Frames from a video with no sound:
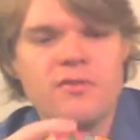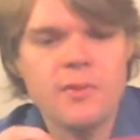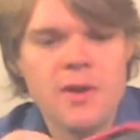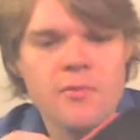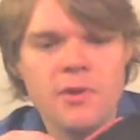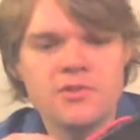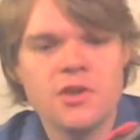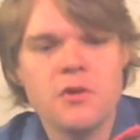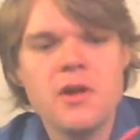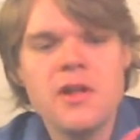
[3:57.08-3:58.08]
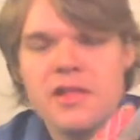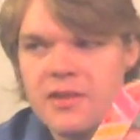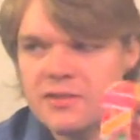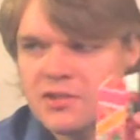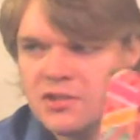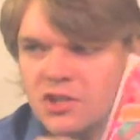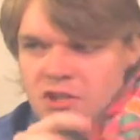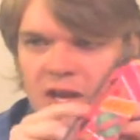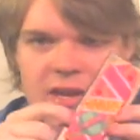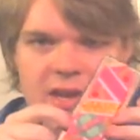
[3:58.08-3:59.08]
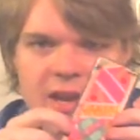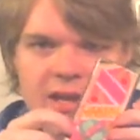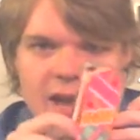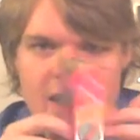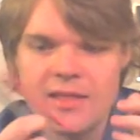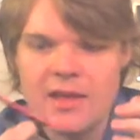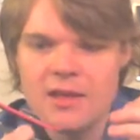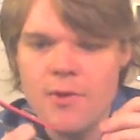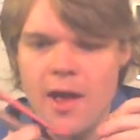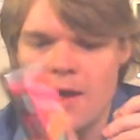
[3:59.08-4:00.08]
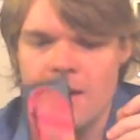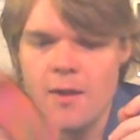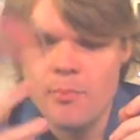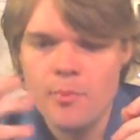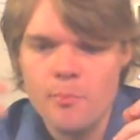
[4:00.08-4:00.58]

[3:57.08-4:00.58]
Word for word: from a couple months ago, this is just a knickknack that you hang up.